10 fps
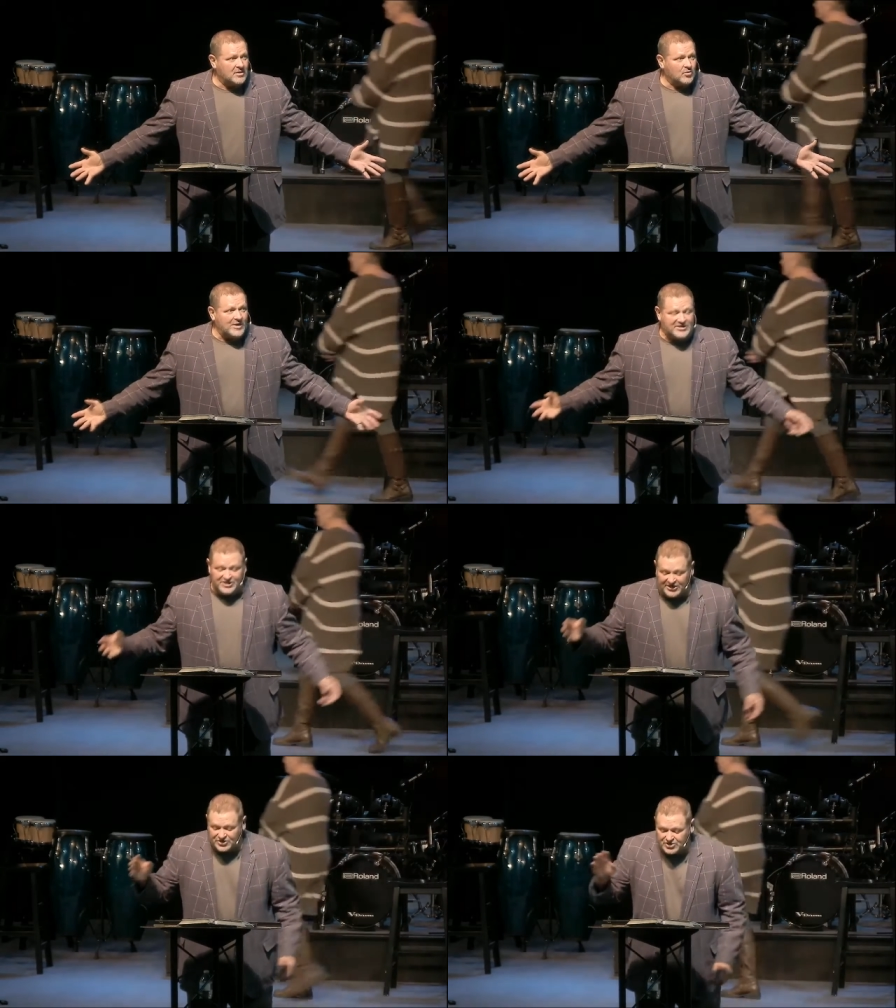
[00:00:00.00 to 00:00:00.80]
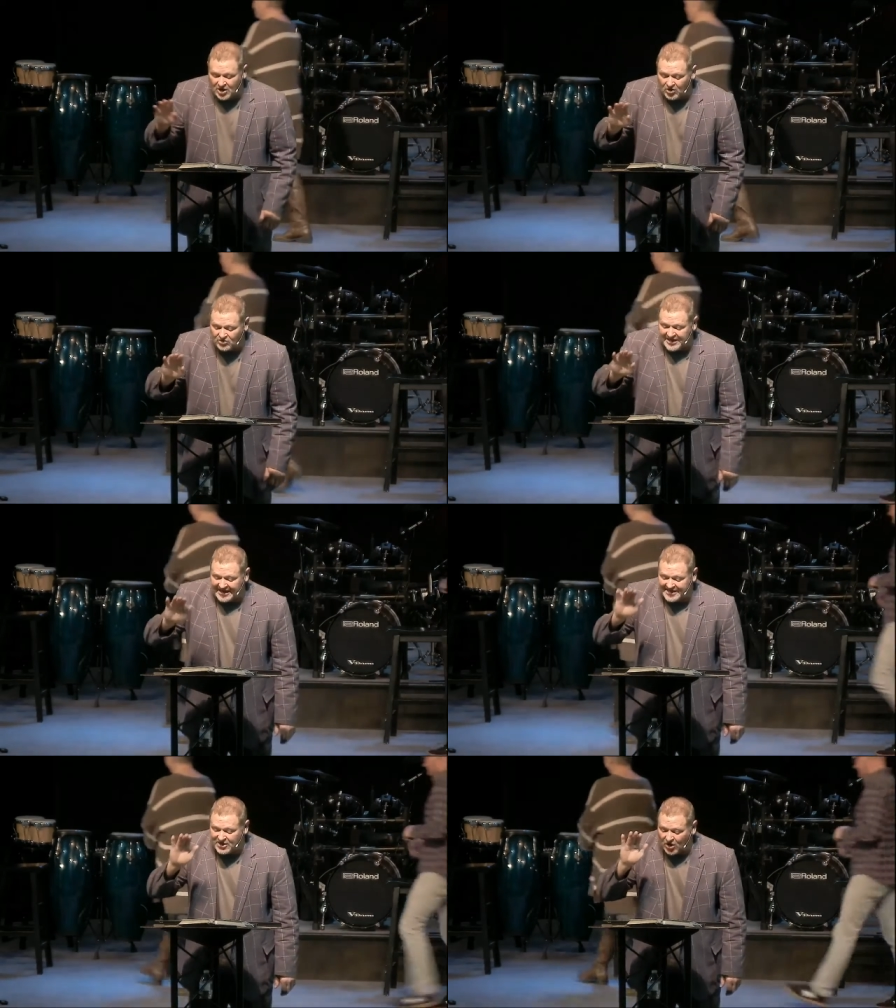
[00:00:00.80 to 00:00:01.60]
We just know that
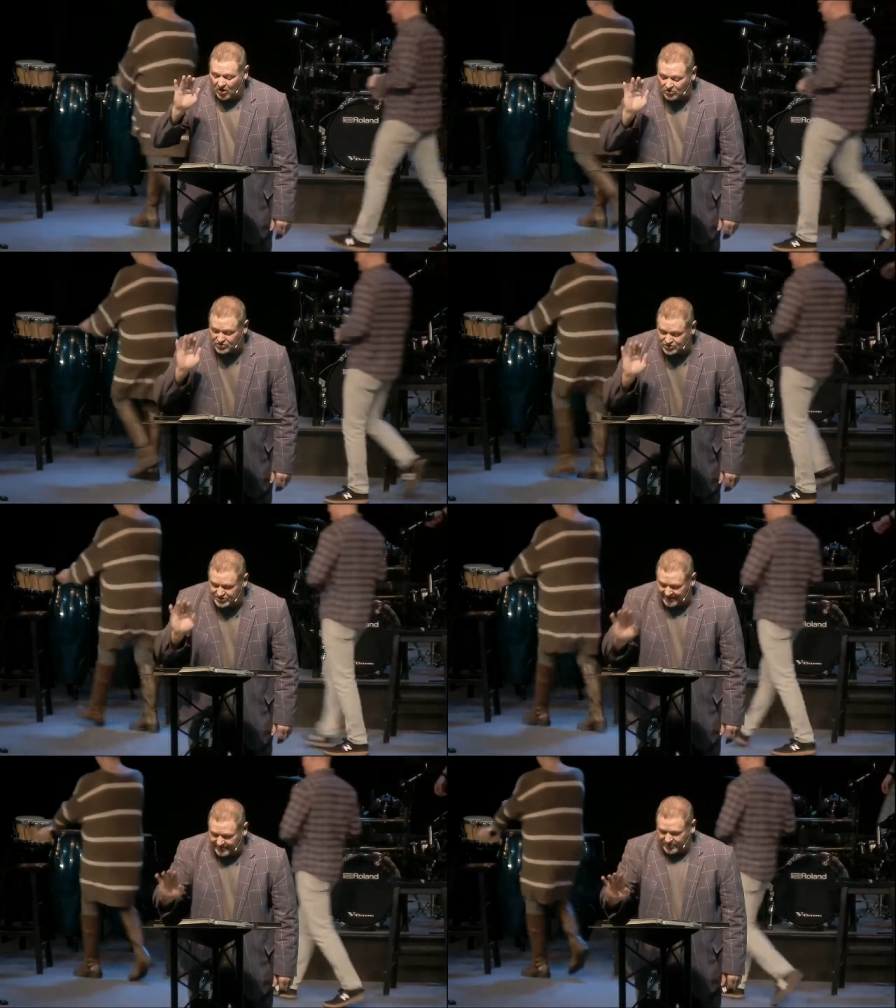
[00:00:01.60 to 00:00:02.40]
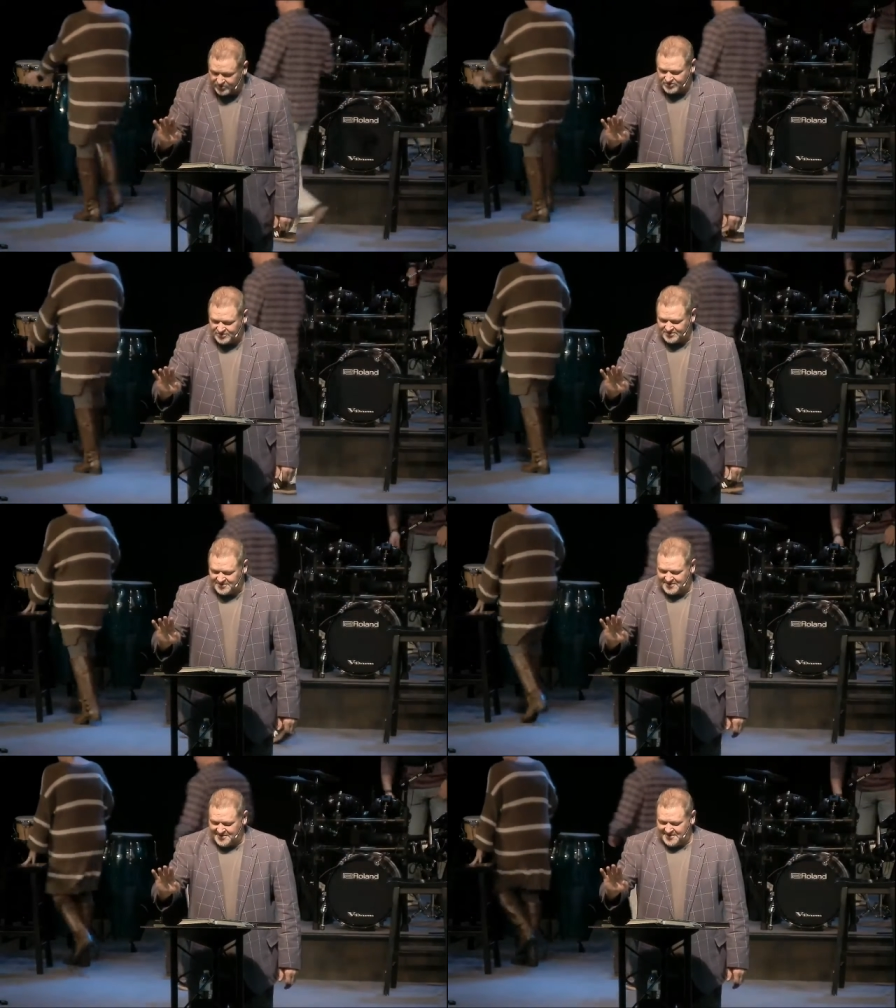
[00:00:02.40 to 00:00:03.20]
he called shepherds,
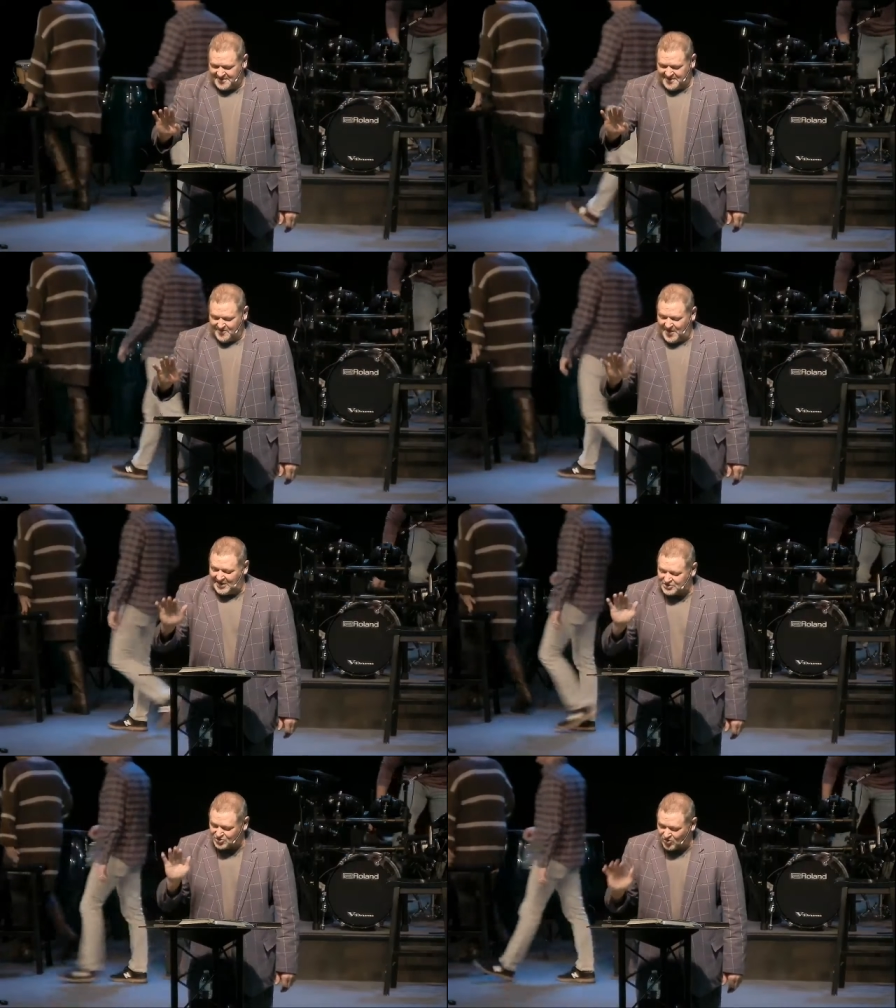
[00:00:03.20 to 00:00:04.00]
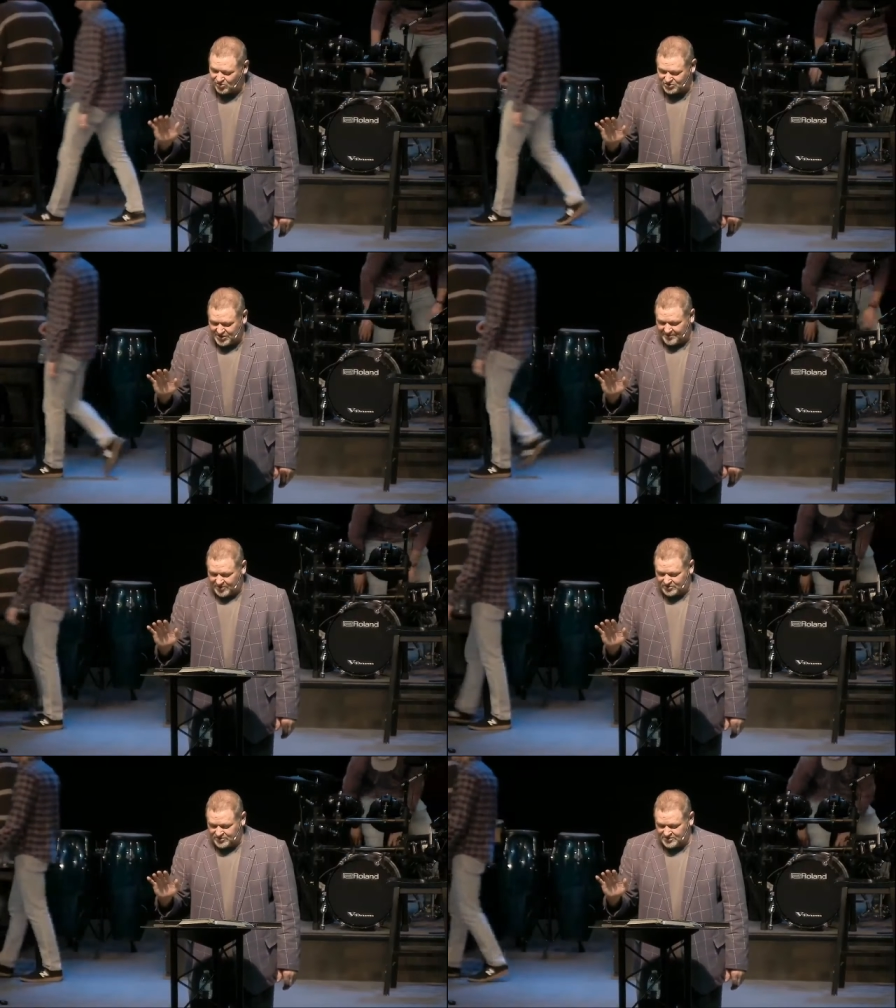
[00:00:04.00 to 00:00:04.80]
pastoral
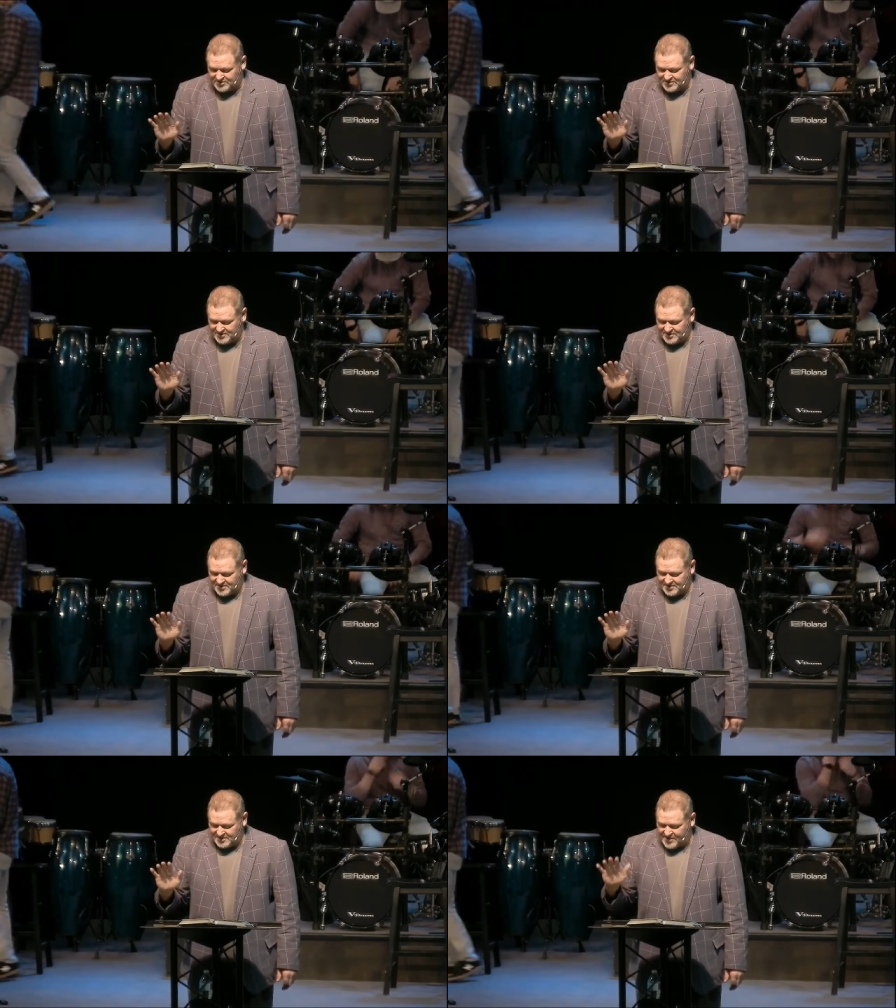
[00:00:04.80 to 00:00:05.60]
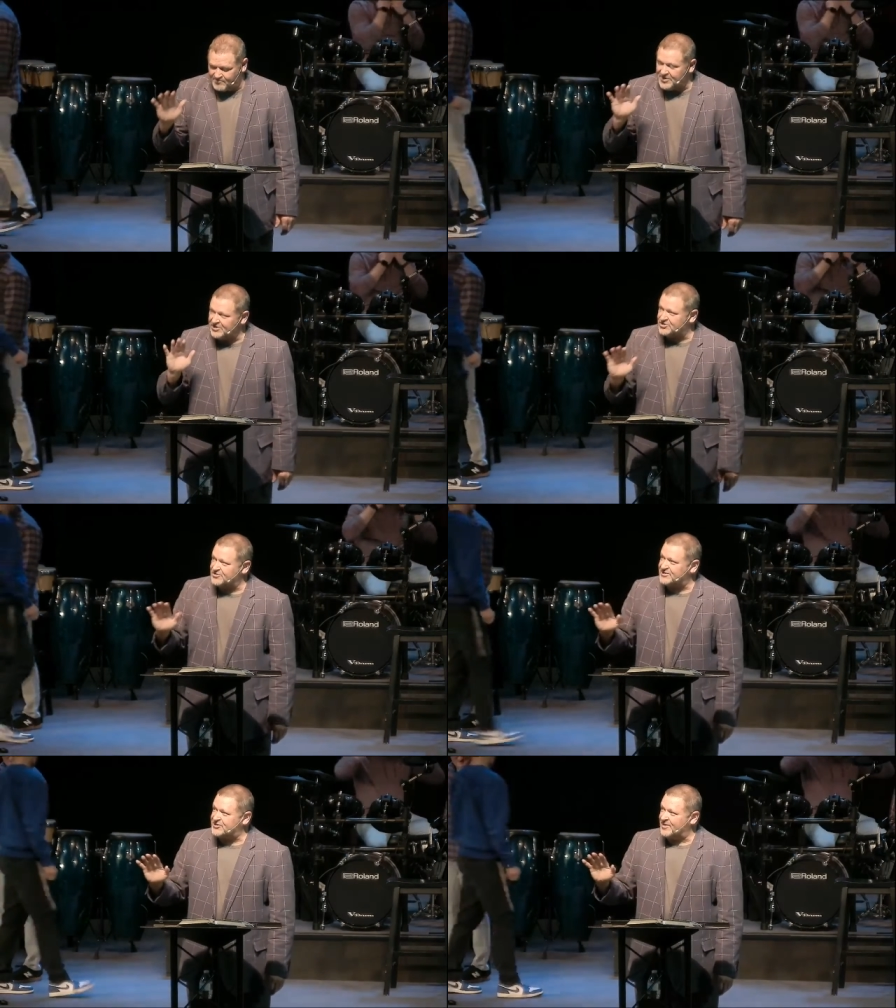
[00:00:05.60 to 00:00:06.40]
shepherds, and ministry
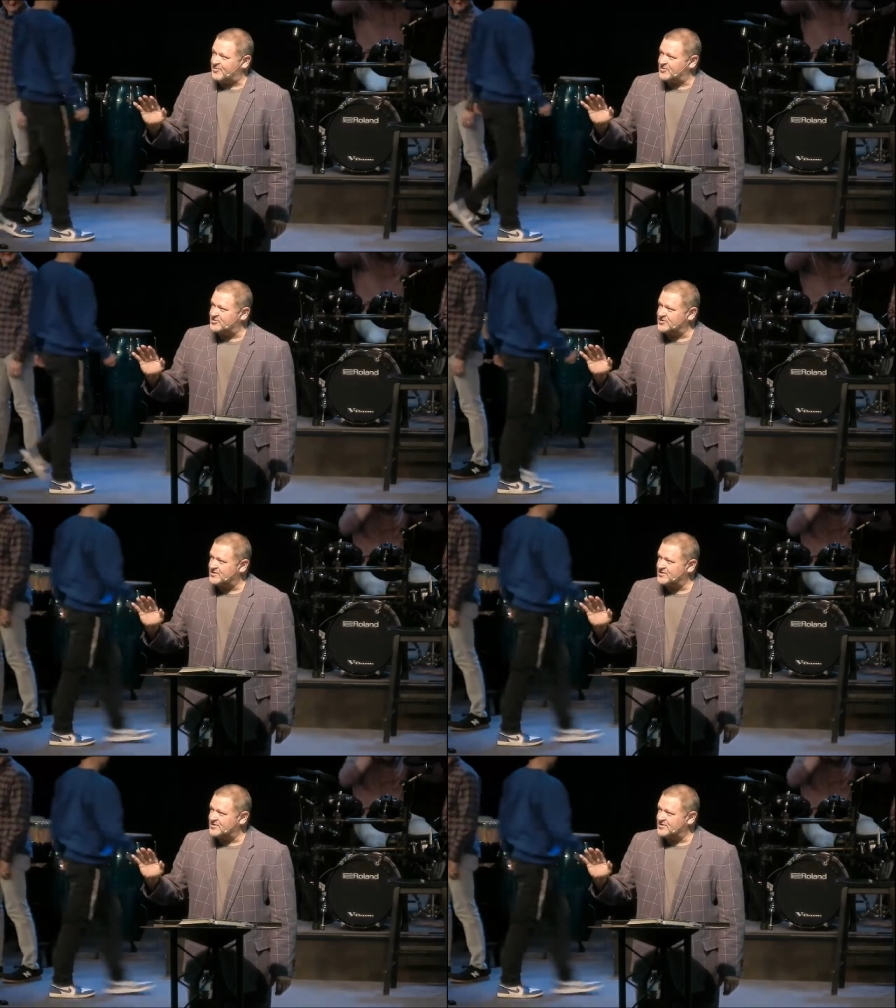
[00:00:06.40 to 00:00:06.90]
shepherds